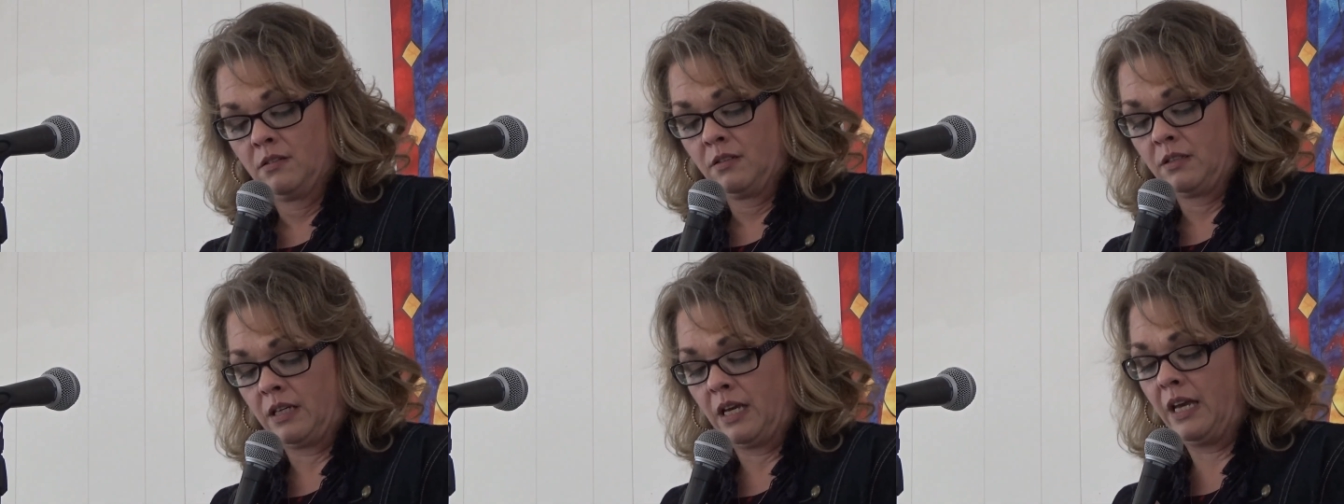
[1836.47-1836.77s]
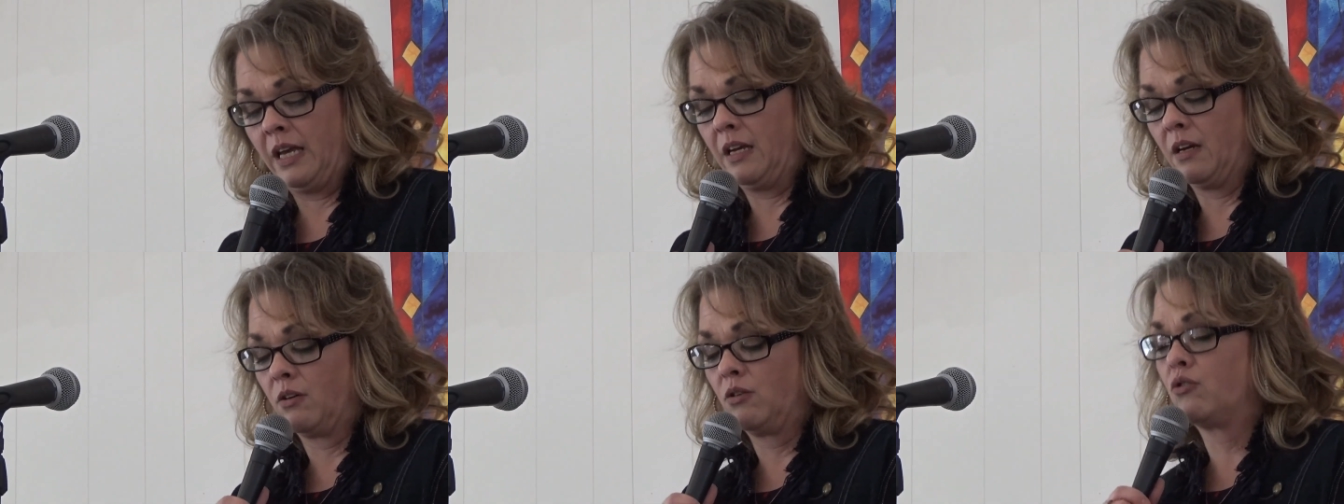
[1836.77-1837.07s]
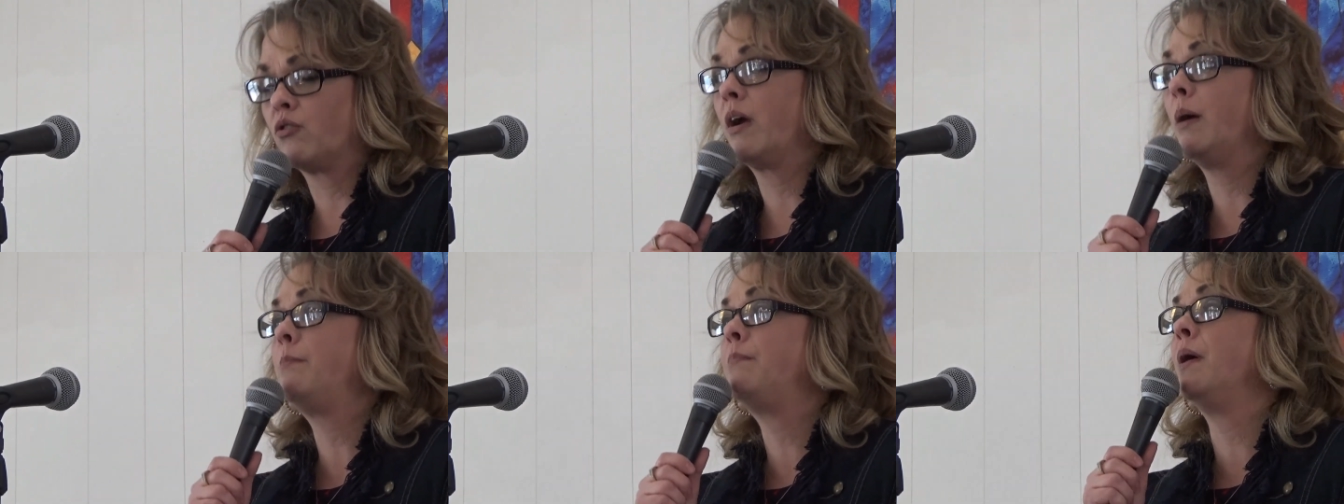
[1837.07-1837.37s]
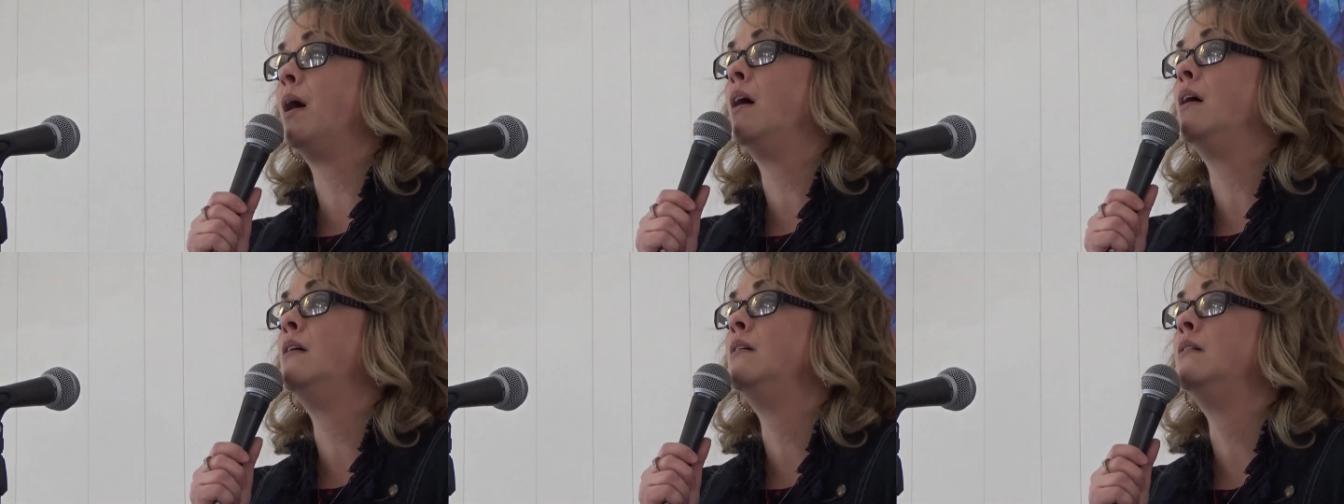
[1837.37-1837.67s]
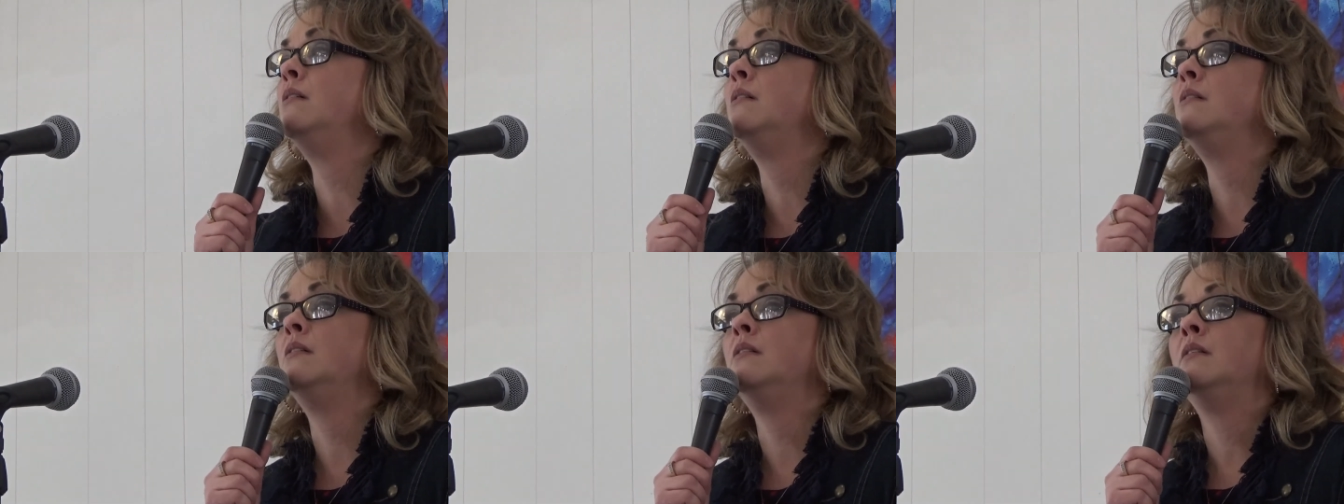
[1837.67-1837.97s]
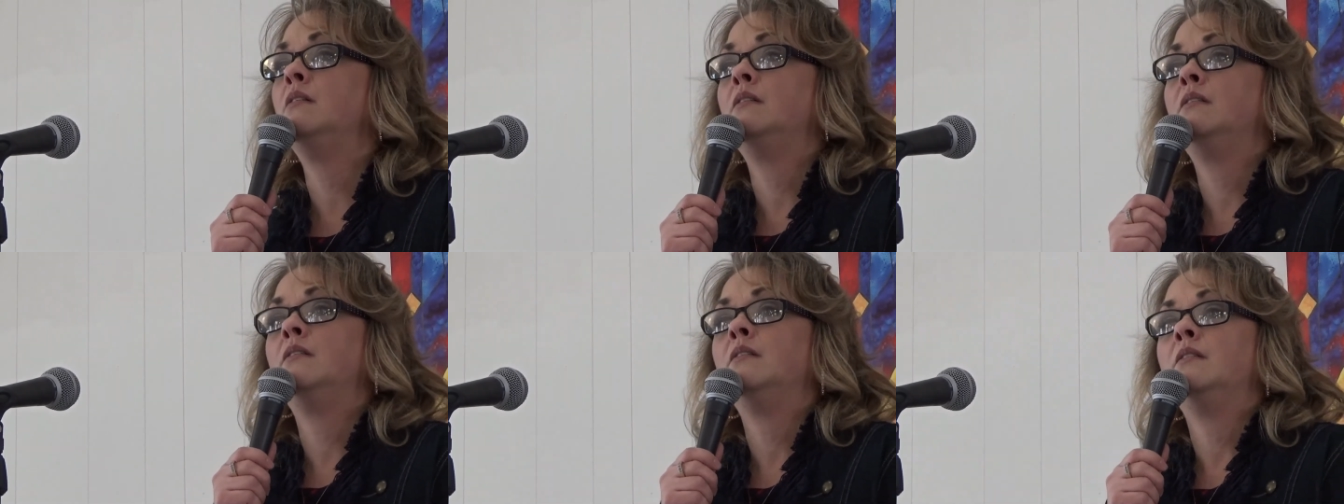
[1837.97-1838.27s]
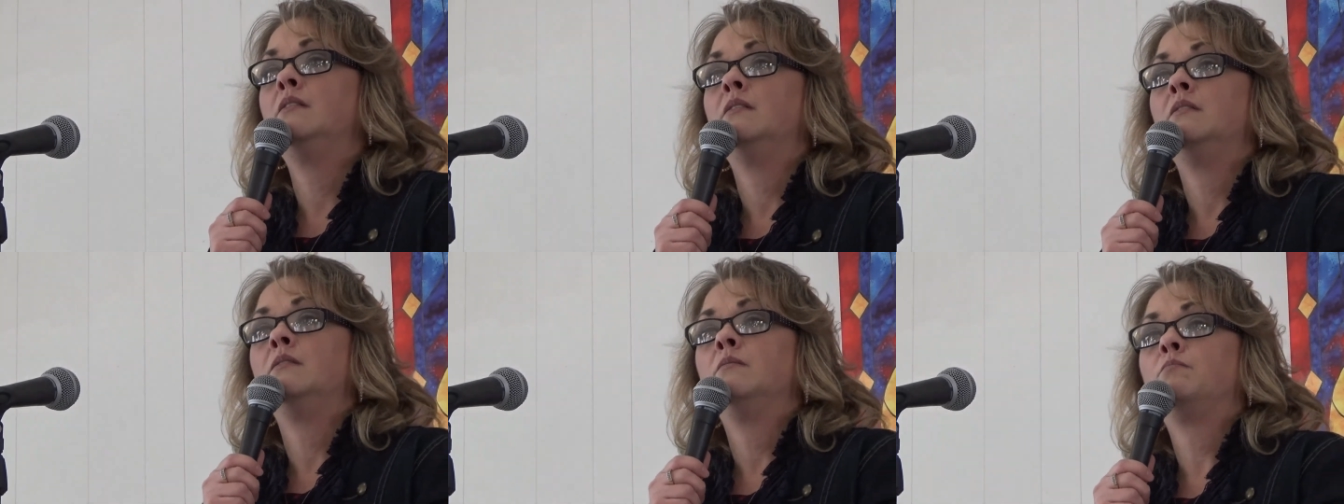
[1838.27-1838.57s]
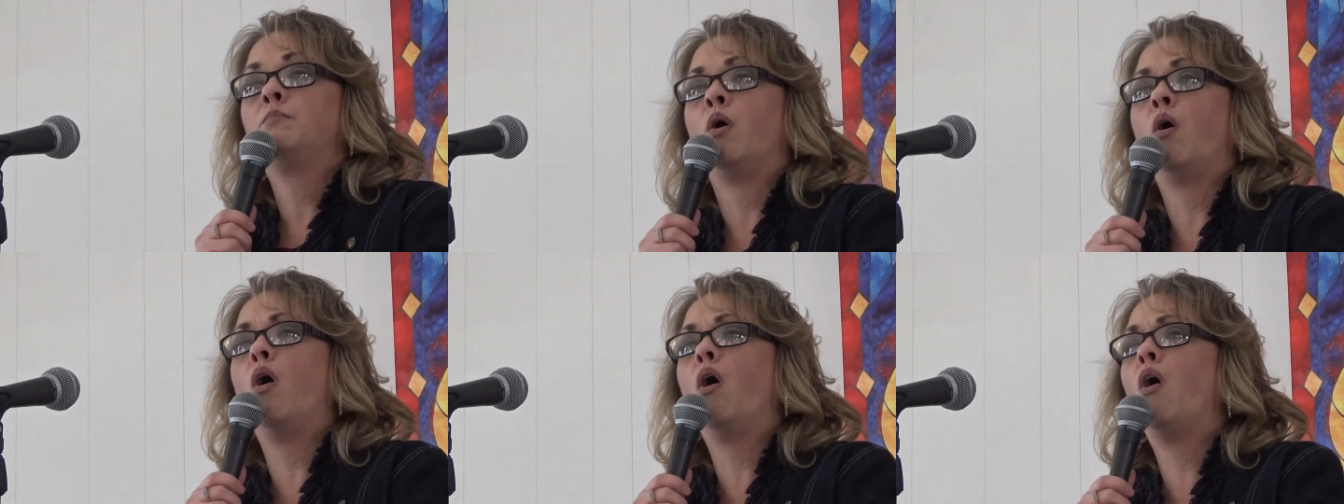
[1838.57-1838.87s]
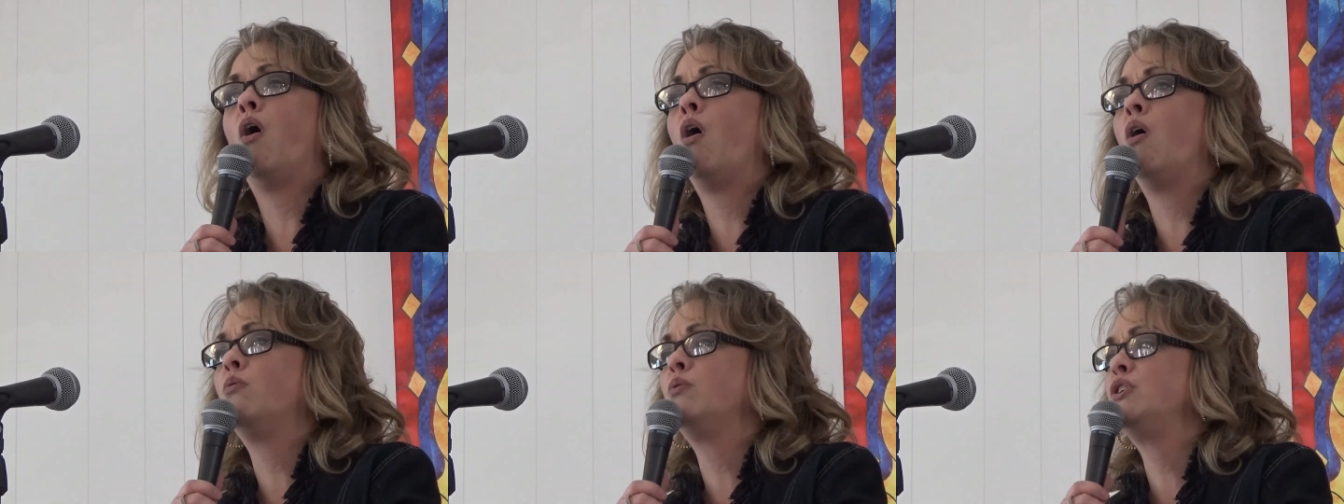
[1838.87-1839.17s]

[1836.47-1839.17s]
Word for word: King Agrippa, Paul